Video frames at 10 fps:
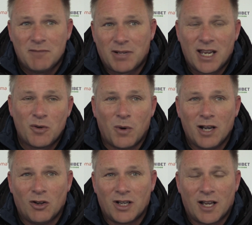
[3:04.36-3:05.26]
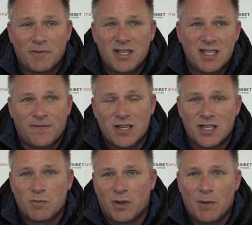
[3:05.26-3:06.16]
he didn't play quite long enough, and his defence
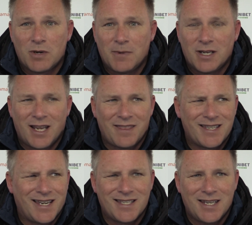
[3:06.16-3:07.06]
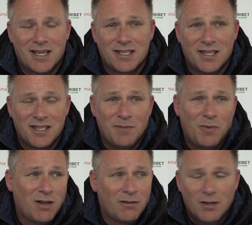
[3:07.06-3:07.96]
is, well, that would have been another 10 seconds. I said,
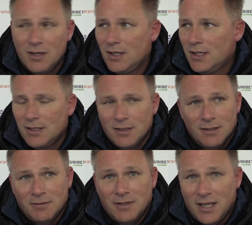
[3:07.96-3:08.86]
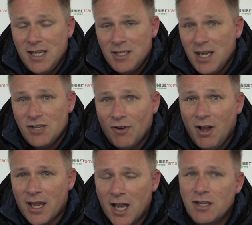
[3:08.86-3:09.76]
well, he's
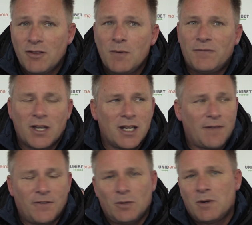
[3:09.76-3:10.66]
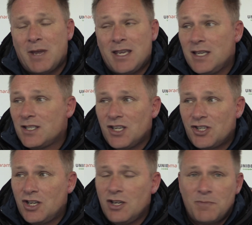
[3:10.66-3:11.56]
right. I don't think we've done enough. I don't want to make it as an
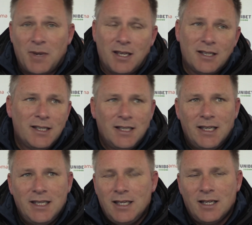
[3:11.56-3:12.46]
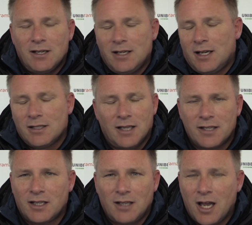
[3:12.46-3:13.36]
excuse, but
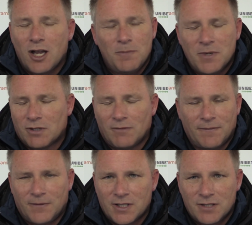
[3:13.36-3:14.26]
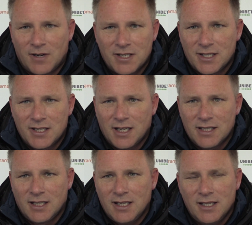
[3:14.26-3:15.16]
I hope he's not refereeing us the rest of the
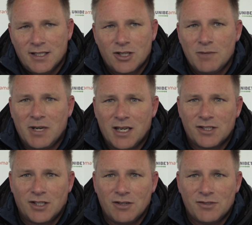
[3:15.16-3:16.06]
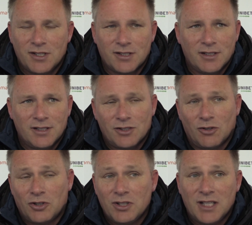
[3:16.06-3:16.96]
season. There's too many excuses, and it's
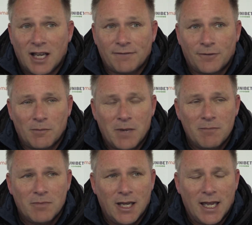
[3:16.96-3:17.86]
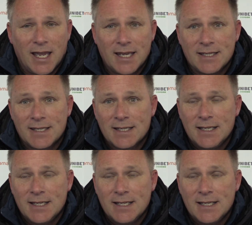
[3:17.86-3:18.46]
not good enough from him. And